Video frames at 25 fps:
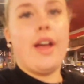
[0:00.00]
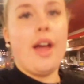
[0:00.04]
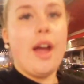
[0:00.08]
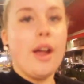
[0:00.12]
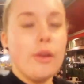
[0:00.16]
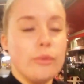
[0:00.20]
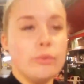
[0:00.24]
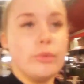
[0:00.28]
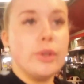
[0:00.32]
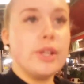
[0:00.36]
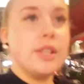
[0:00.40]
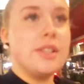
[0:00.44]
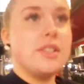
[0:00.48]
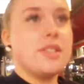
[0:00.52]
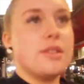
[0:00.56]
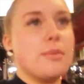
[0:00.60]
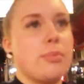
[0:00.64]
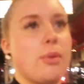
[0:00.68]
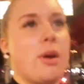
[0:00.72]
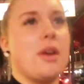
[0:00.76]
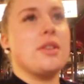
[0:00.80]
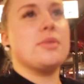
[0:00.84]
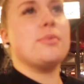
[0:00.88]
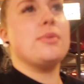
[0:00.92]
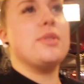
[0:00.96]
I'm really
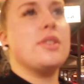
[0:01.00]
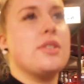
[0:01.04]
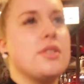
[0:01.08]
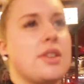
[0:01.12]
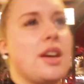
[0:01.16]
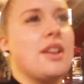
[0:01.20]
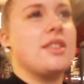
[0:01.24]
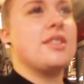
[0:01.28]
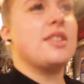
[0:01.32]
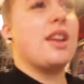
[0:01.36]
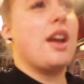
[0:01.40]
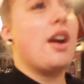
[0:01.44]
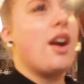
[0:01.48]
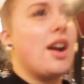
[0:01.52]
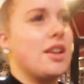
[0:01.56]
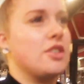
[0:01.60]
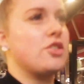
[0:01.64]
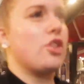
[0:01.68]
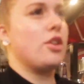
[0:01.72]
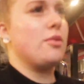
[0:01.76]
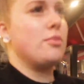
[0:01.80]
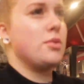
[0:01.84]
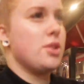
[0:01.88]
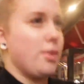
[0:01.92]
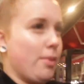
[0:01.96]
surprised we decided to get ice
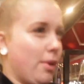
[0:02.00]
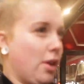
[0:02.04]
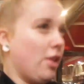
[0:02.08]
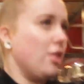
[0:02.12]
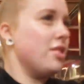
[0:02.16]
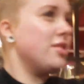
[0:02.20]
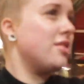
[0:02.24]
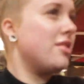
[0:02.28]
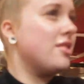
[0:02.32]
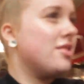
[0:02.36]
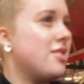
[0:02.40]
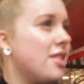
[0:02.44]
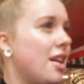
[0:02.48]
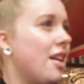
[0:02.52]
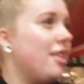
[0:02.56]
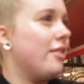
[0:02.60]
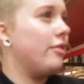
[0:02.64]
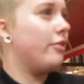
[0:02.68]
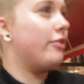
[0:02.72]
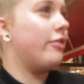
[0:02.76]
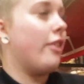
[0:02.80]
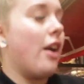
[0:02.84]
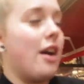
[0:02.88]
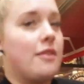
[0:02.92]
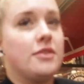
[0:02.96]
cream too. Unless it's like
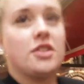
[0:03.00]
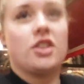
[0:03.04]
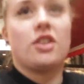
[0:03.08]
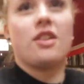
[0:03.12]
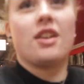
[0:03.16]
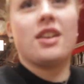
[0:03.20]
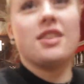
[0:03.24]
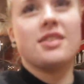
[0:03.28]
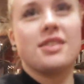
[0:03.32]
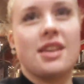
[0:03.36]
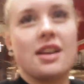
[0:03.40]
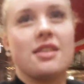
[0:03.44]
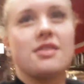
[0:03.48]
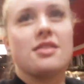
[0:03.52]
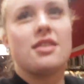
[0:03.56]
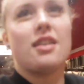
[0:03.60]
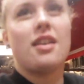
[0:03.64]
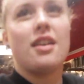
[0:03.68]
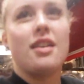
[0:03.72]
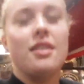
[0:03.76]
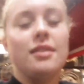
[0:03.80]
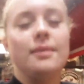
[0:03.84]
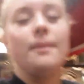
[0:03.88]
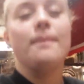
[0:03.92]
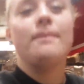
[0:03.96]
5 degrees
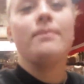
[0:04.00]
outside.